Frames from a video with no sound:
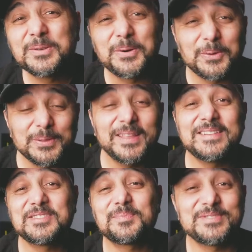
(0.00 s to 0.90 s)
code that
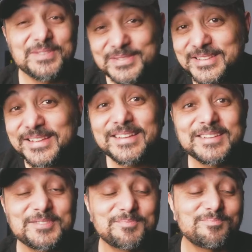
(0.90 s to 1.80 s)
it's producing
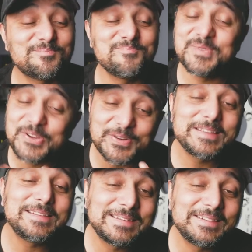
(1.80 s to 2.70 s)
is
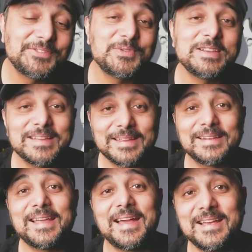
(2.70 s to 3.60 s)
merely treating
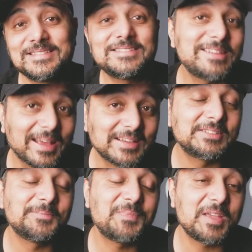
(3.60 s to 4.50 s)
it as
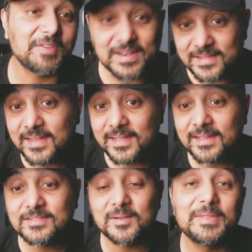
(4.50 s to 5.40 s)
text. If
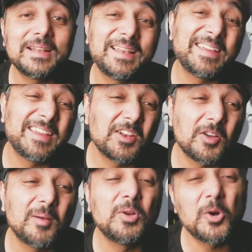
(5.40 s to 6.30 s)
anything, something like
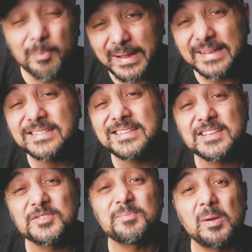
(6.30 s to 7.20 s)
GitHub Copilot
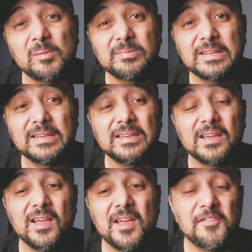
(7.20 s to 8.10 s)
is probably
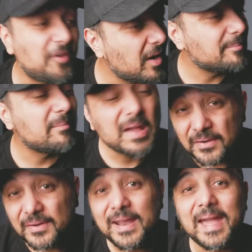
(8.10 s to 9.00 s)
far
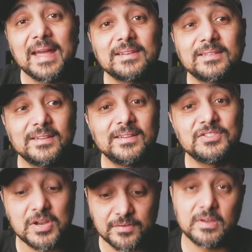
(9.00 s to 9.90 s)
better at uh,
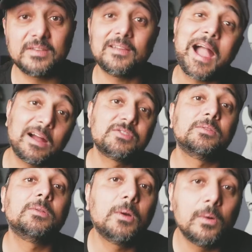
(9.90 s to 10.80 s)
generating
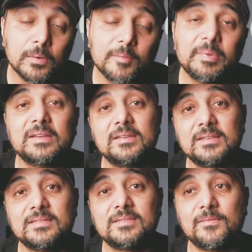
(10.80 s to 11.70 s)
actual code
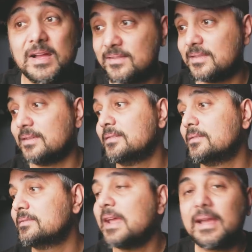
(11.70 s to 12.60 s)
because rather
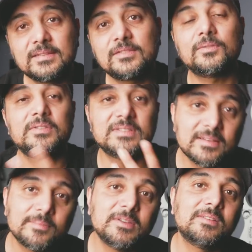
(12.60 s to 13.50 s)
than text or
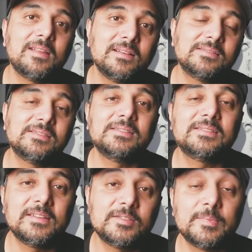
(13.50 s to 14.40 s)
sentiment
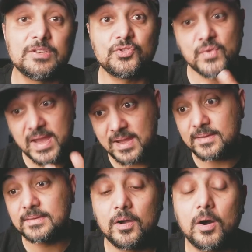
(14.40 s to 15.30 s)
analysis, it's been
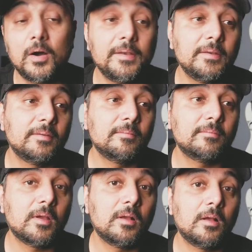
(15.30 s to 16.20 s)
trained on
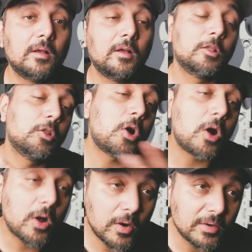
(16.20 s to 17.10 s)
uh, a
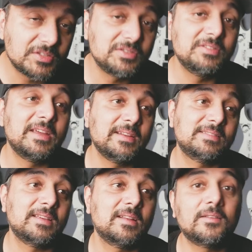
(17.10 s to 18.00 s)
large data
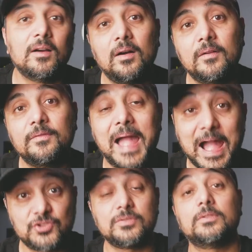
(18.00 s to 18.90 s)
set of
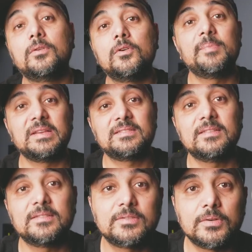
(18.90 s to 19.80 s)
actual code
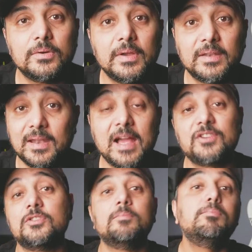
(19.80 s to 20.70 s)
bases. So it can
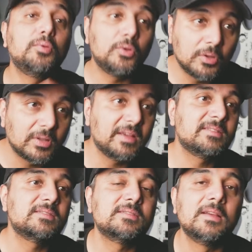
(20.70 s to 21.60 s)
actually pull
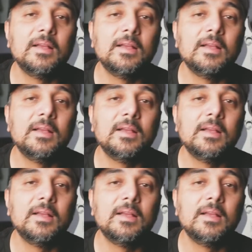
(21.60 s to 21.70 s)
its